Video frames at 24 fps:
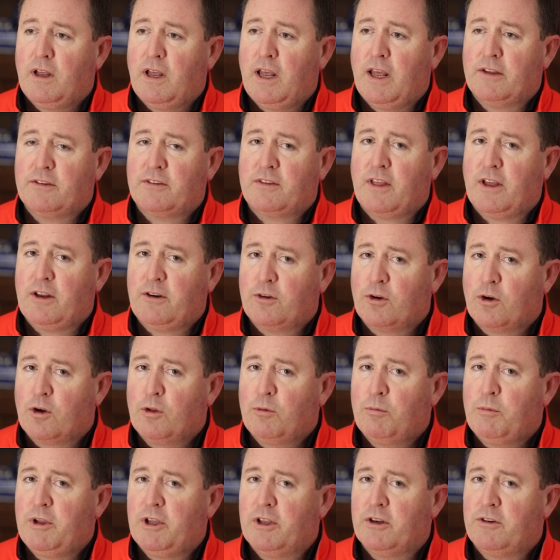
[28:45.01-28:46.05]
as they
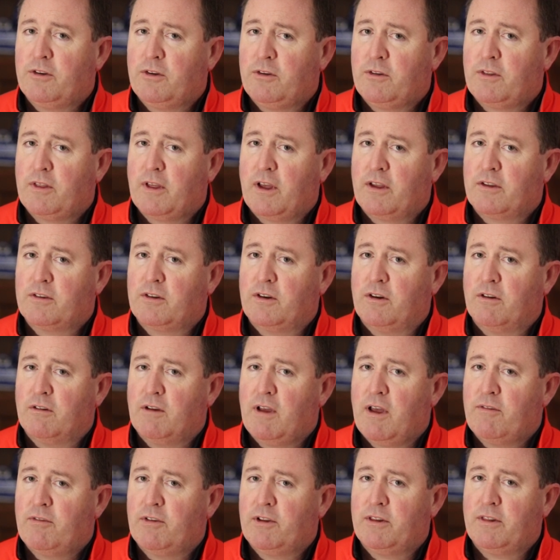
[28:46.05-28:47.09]
told me in
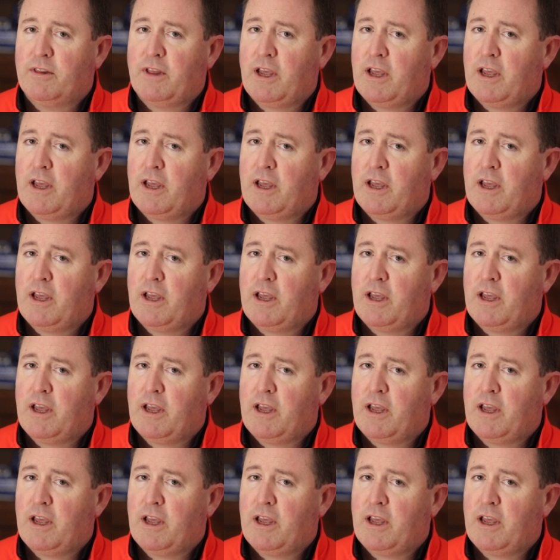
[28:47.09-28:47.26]
2011,